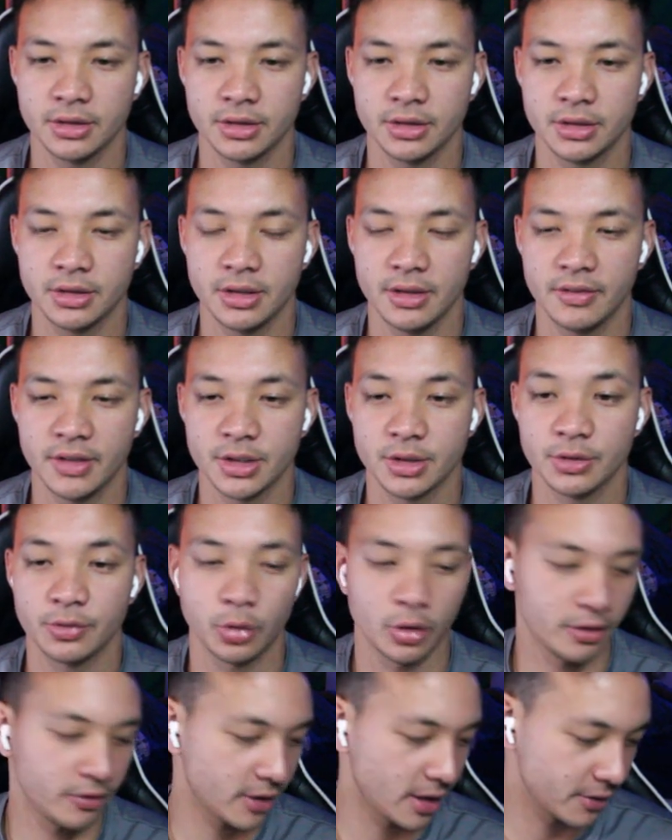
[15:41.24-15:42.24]
If this is
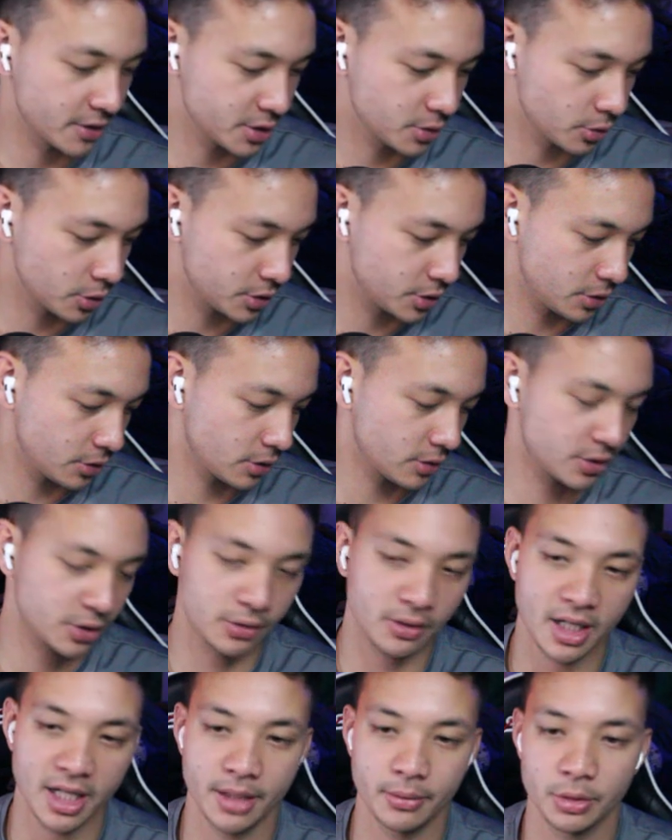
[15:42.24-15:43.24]
45, this is root 2 over
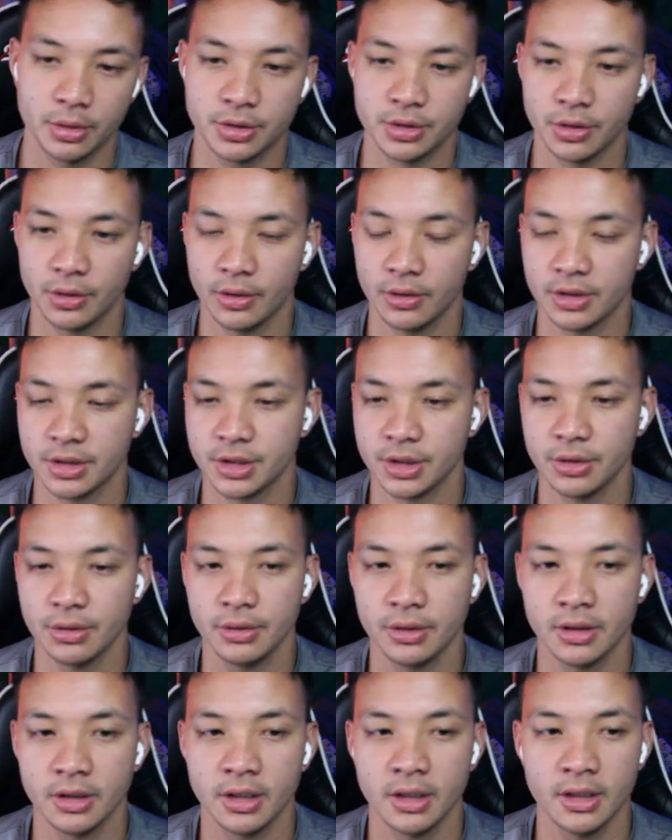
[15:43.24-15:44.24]
2i, root 2 over 2.
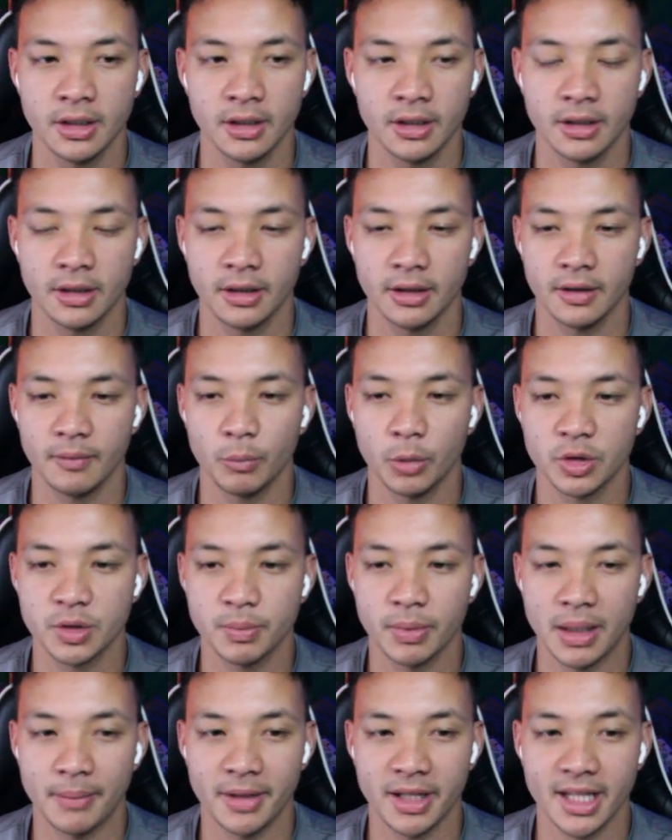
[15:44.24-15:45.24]
Multiply
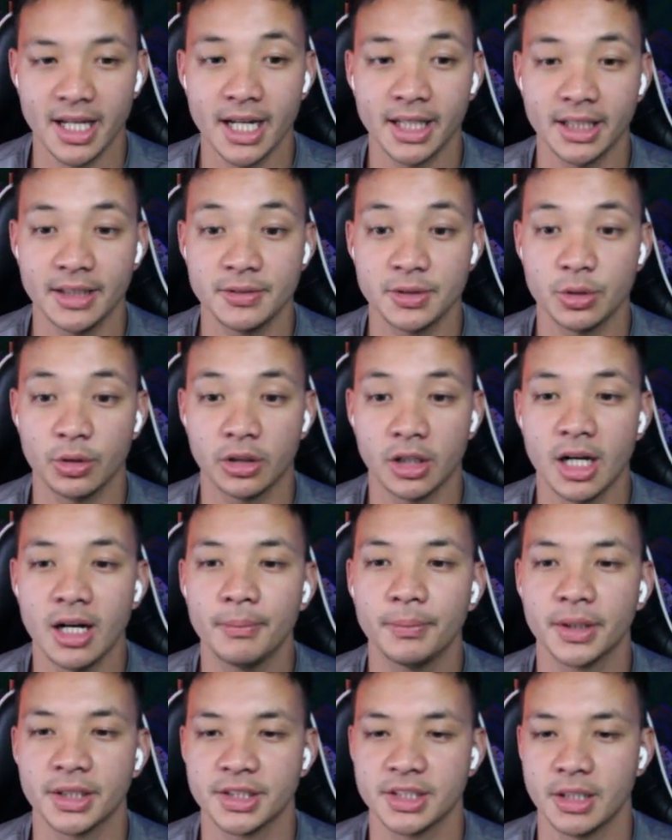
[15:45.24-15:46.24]
by that gives you a
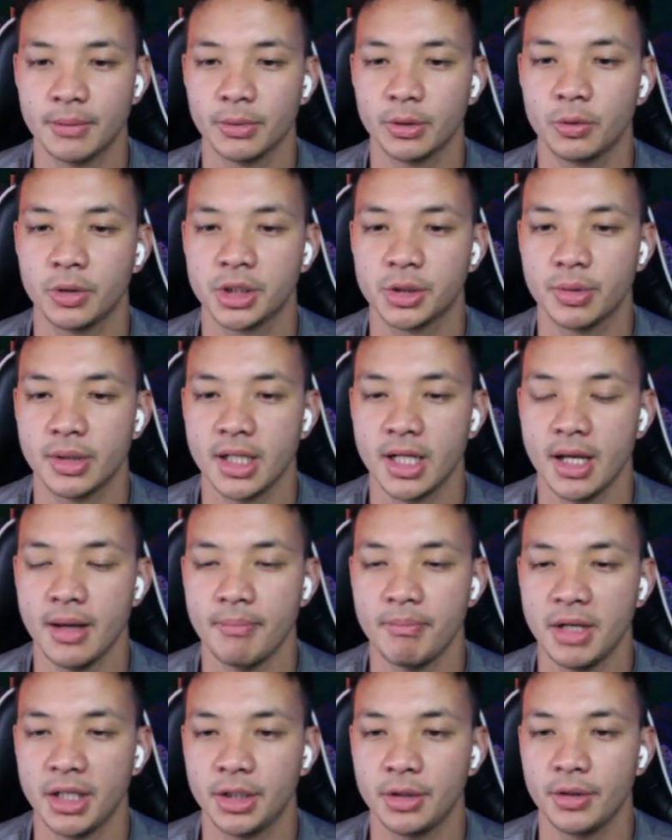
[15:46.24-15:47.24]
complex number, which would
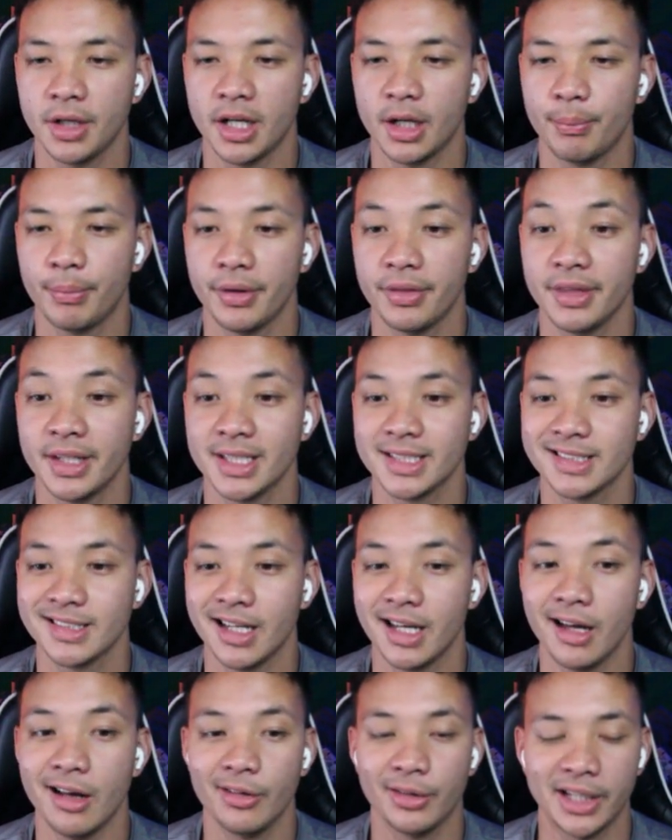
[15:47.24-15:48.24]
make you end up on this line.
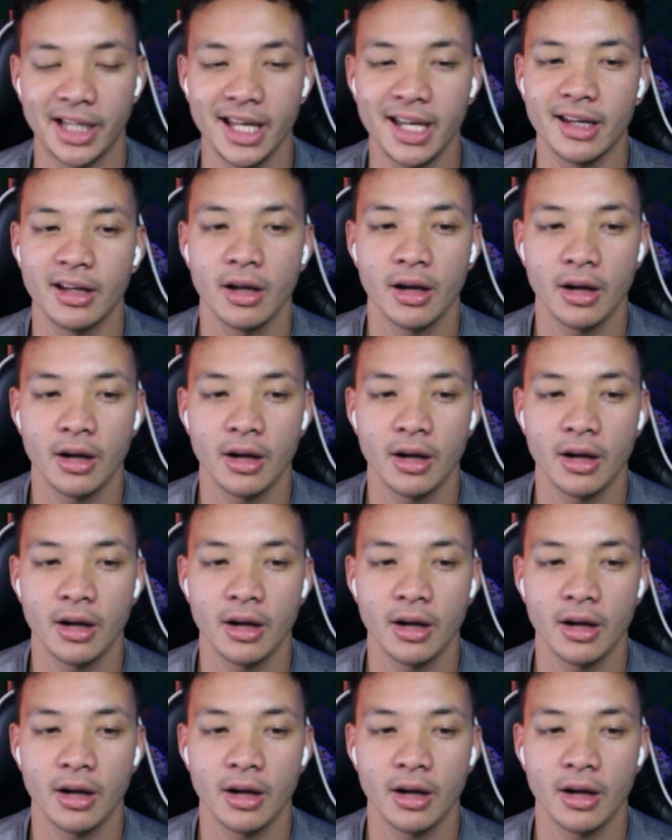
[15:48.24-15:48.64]
Okay.